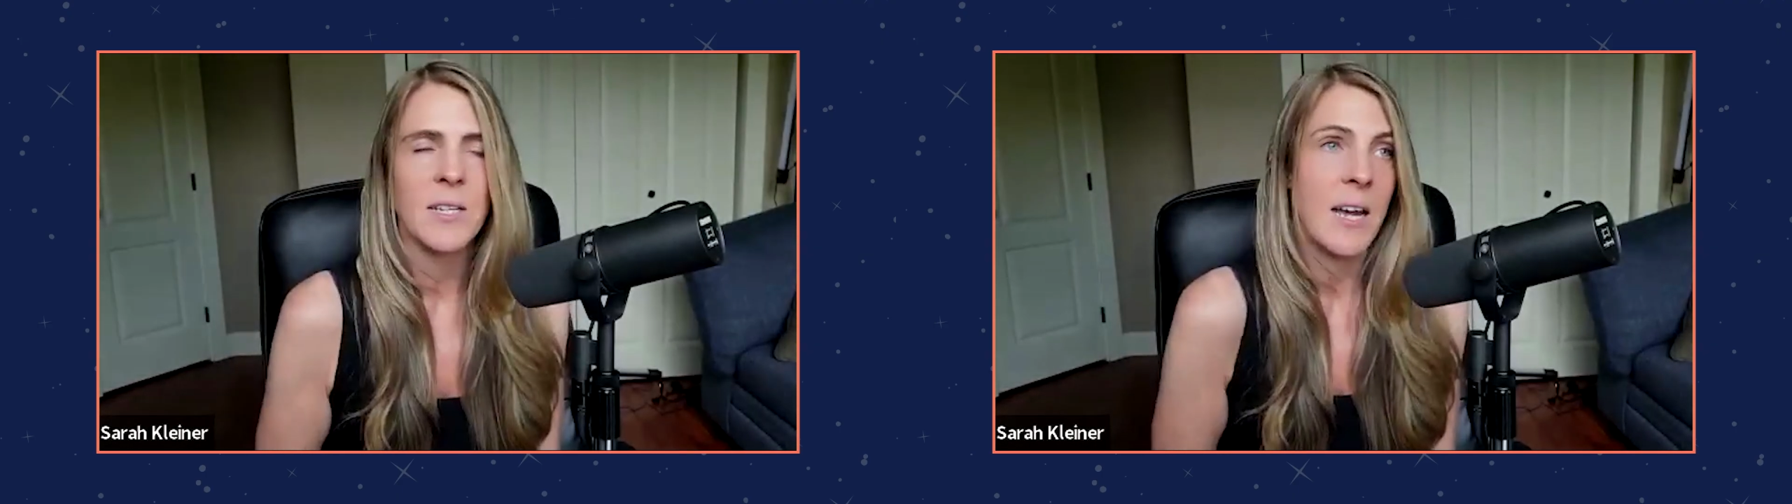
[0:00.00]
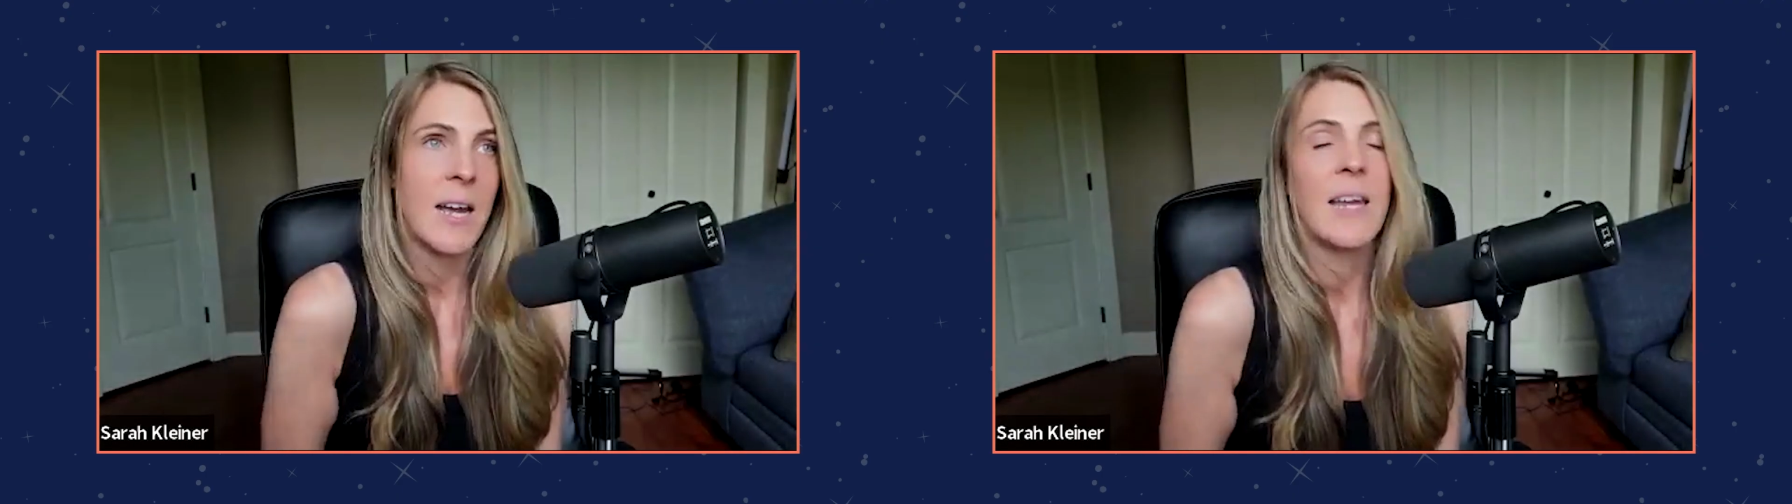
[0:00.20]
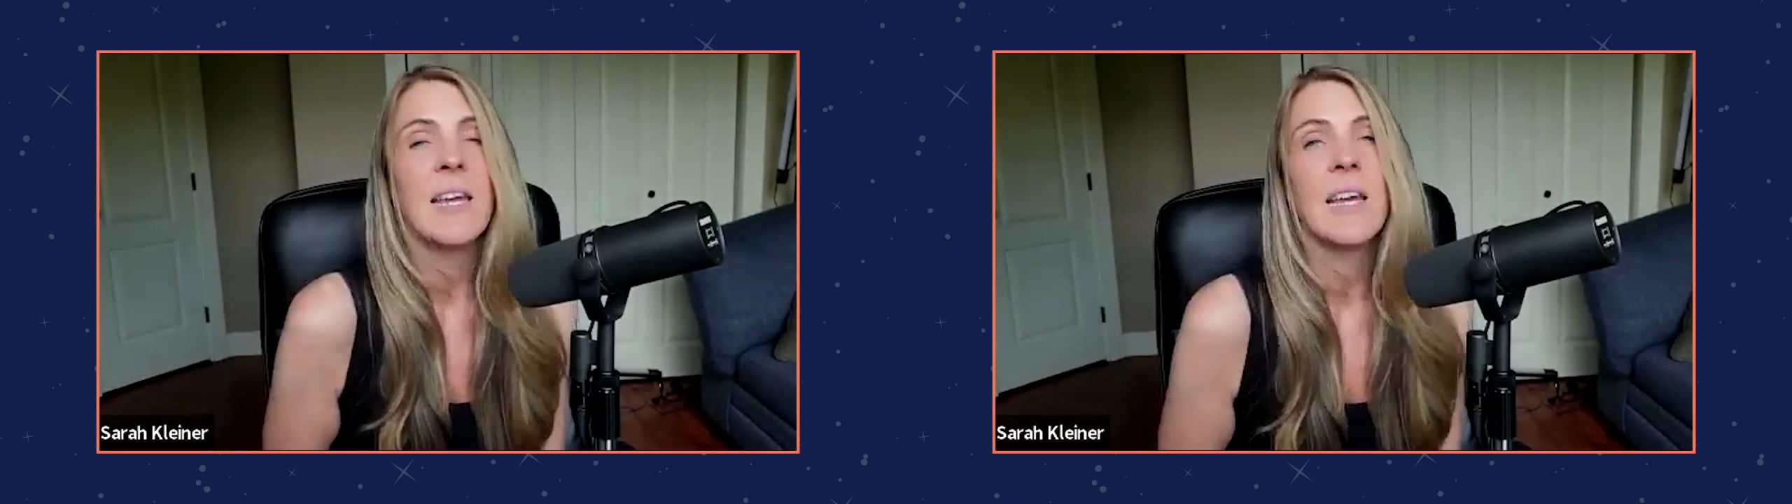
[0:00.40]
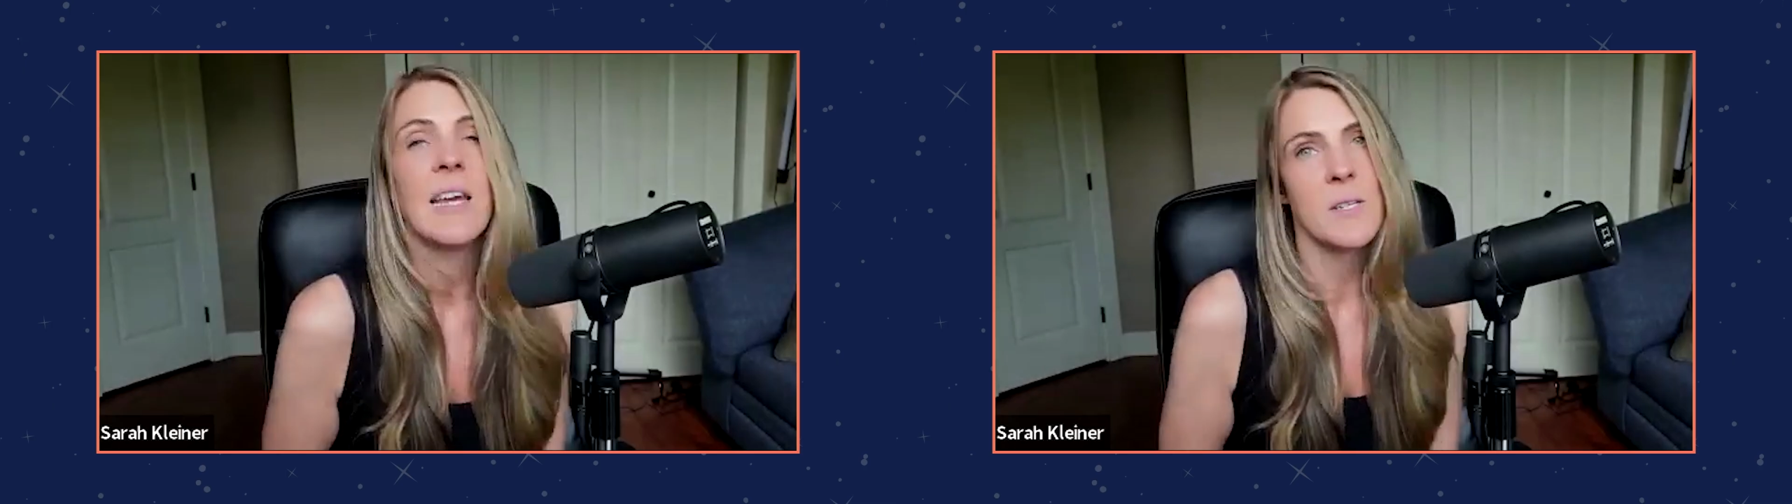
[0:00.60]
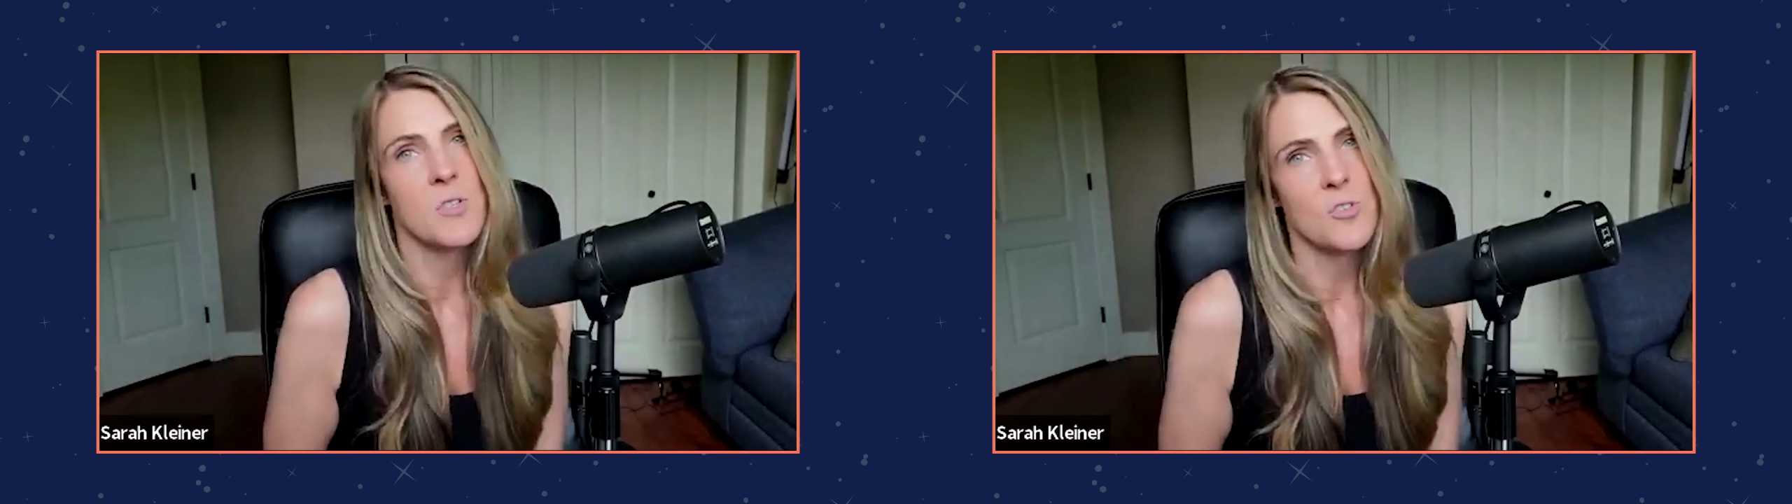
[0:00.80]
And he
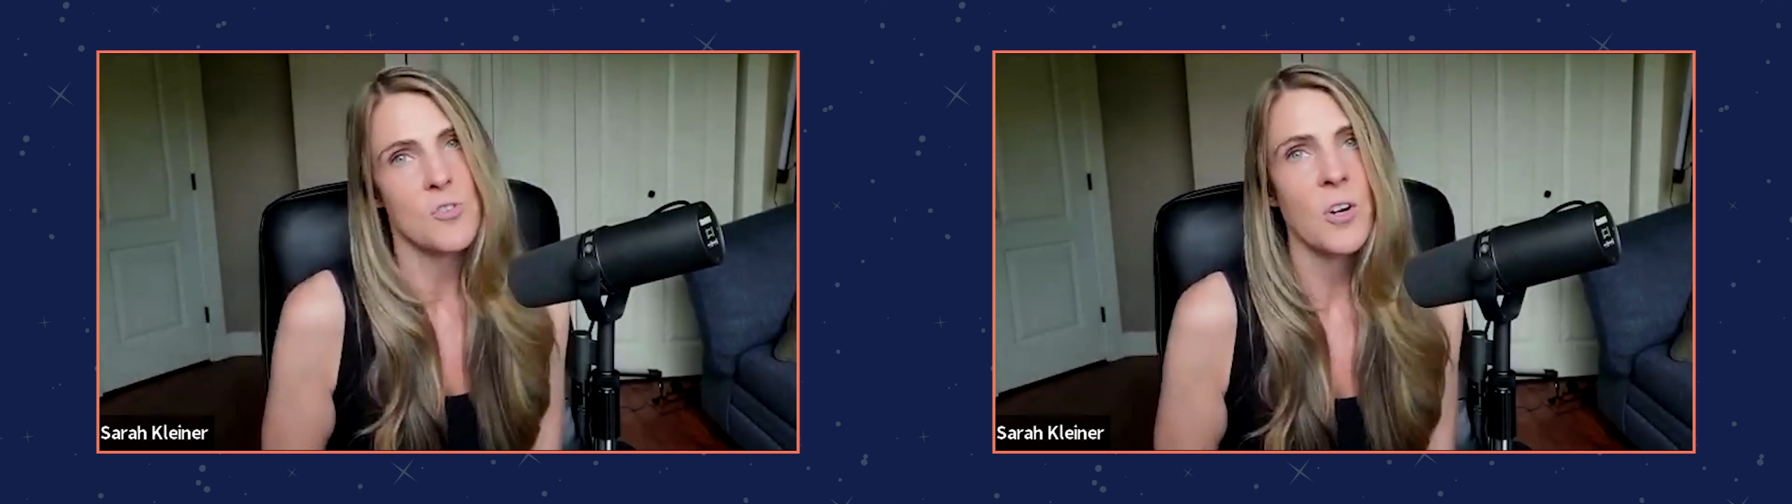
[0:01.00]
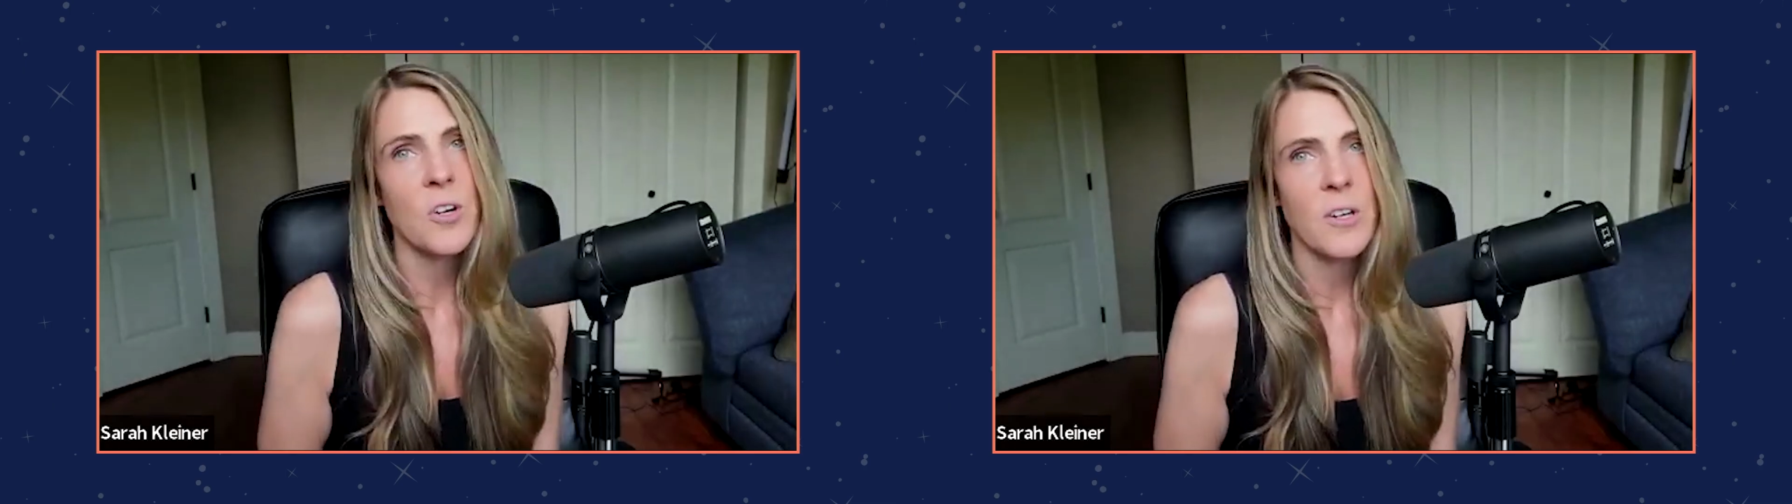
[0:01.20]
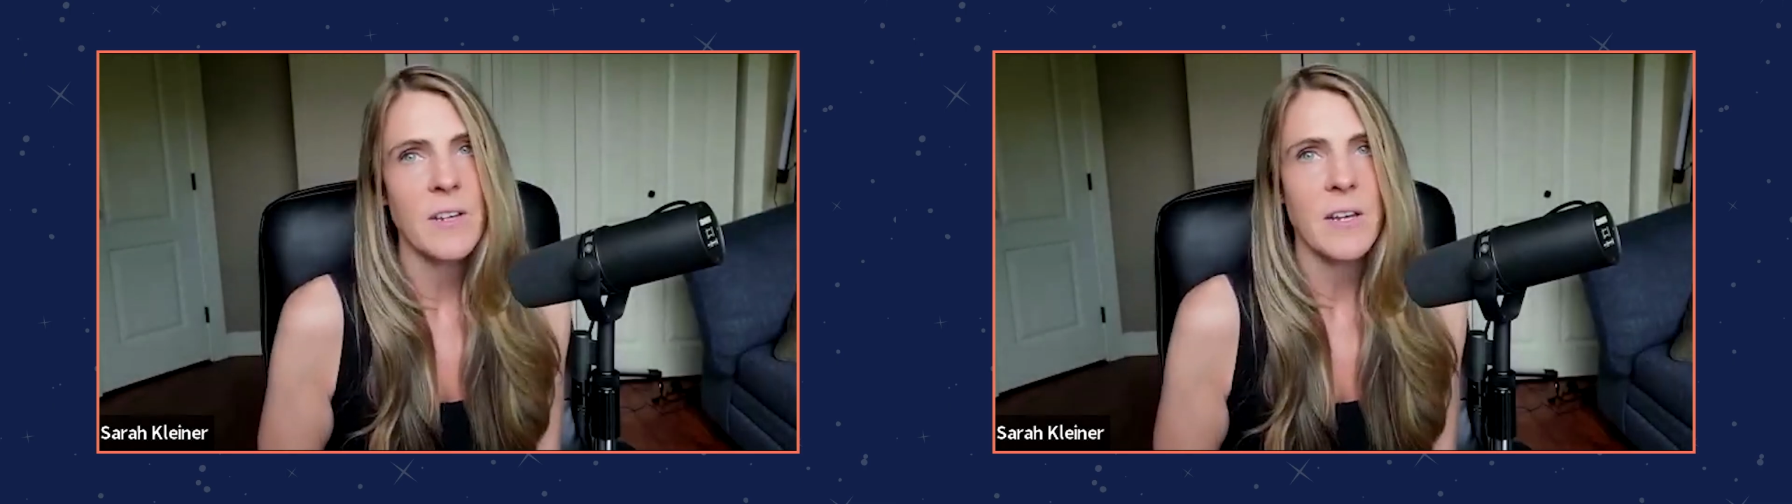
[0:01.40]
comes out stronger